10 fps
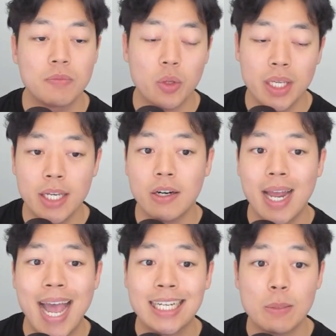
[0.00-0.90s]
So
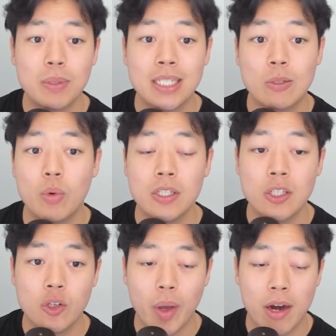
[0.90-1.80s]
here, x plus 1
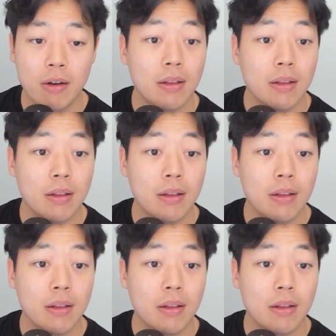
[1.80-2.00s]
squared,